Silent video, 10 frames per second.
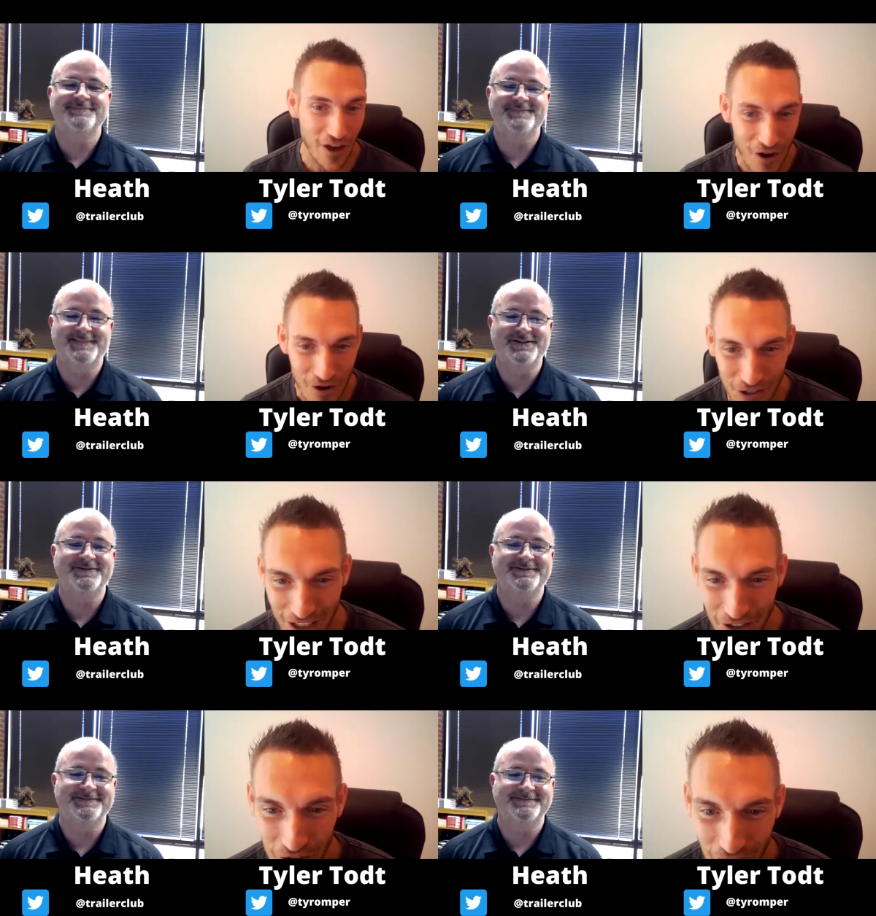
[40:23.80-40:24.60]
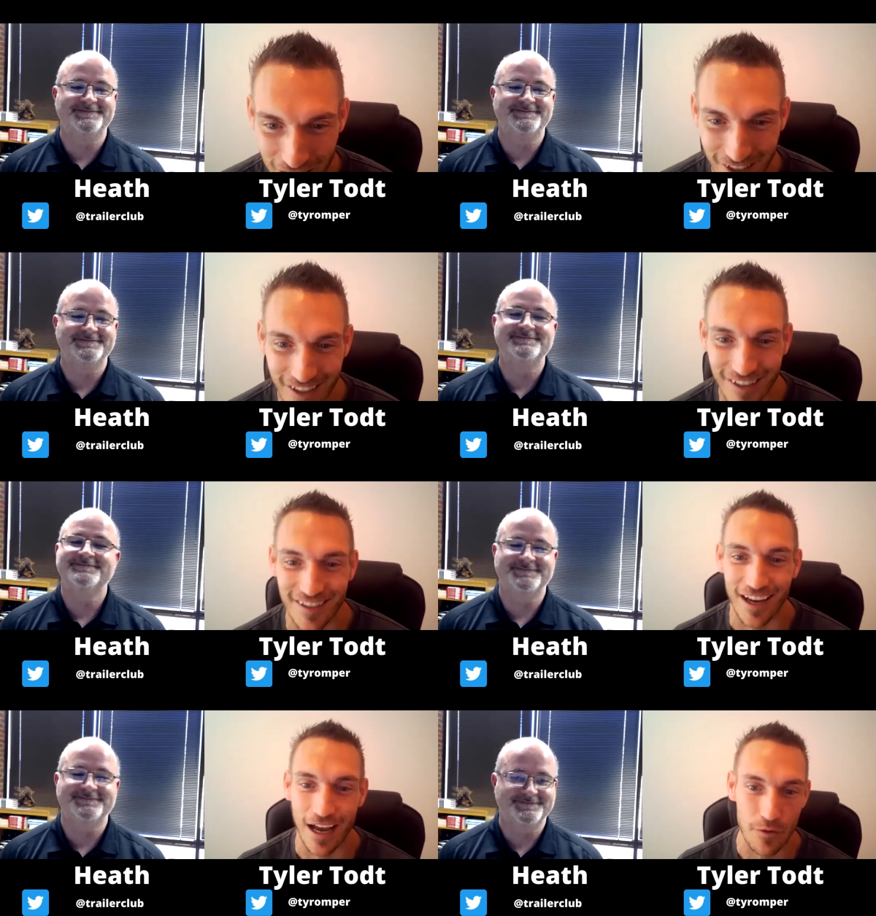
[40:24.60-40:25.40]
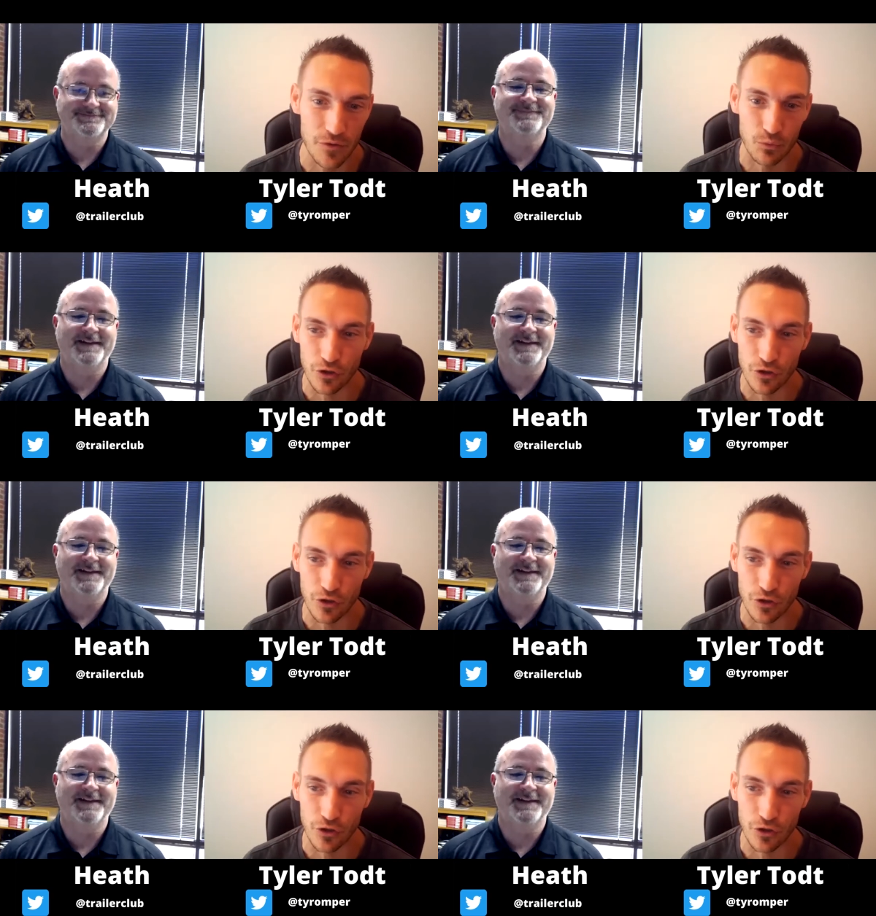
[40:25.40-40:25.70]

Speaker 1: coach. I took lessons. I, I was yeah.